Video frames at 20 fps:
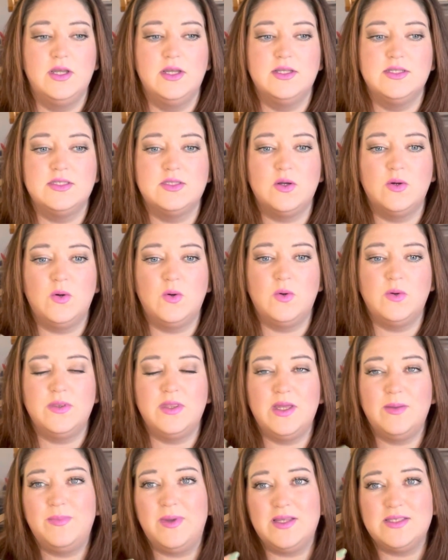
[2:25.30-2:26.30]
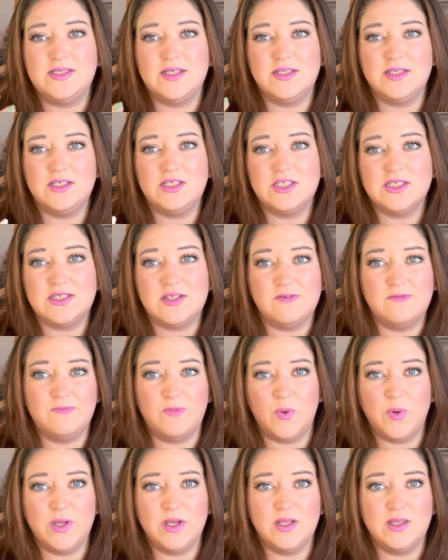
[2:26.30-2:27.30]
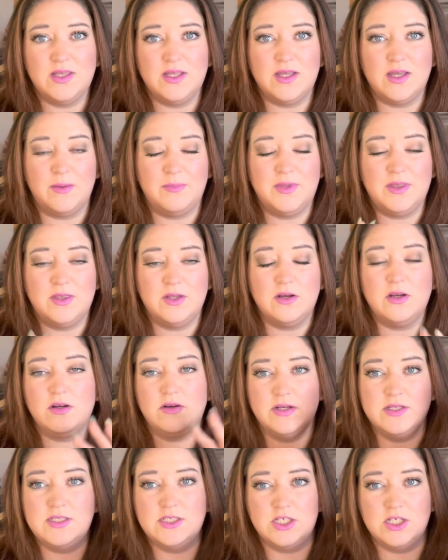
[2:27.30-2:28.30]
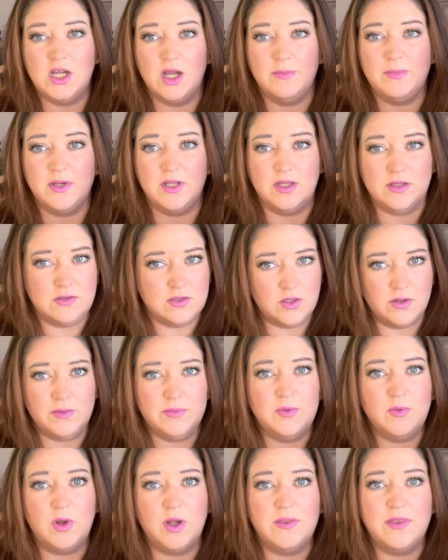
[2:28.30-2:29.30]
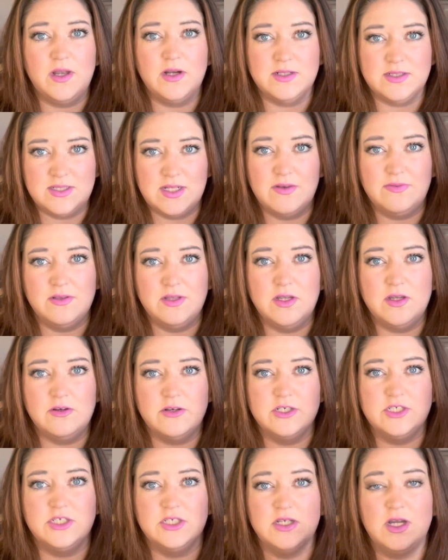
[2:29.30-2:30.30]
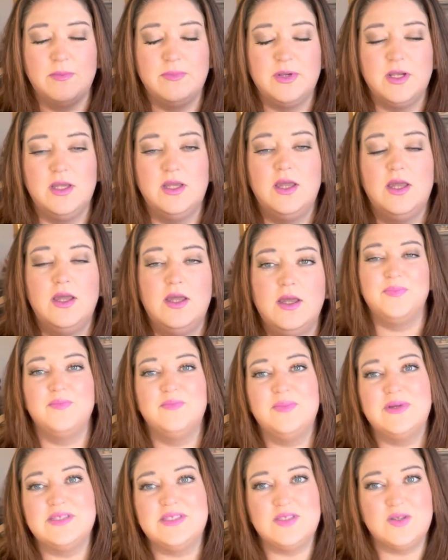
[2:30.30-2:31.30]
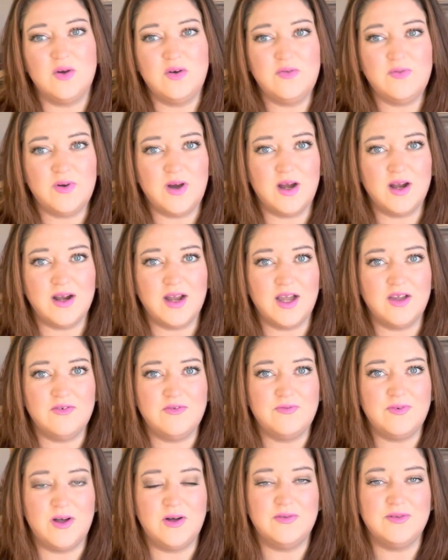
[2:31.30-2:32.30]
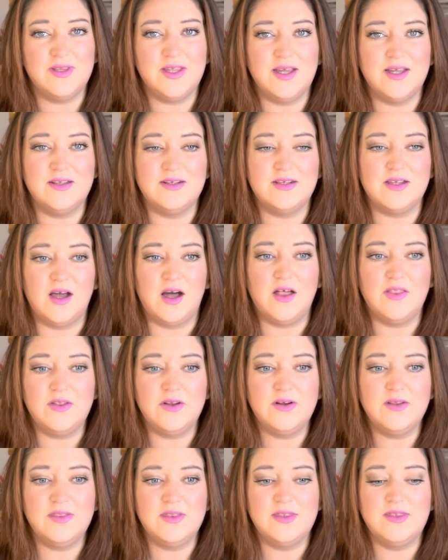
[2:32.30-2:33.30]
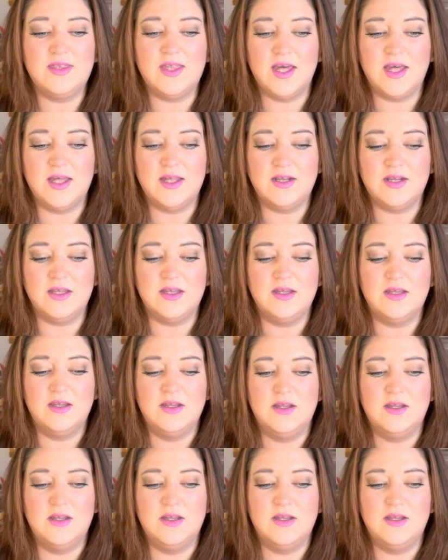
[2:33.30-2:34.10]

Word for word: So they basically just avoided the, I mean, they're a Christian company. Don't get me wrong. They are definitely a Christian company. But so far I've found that other than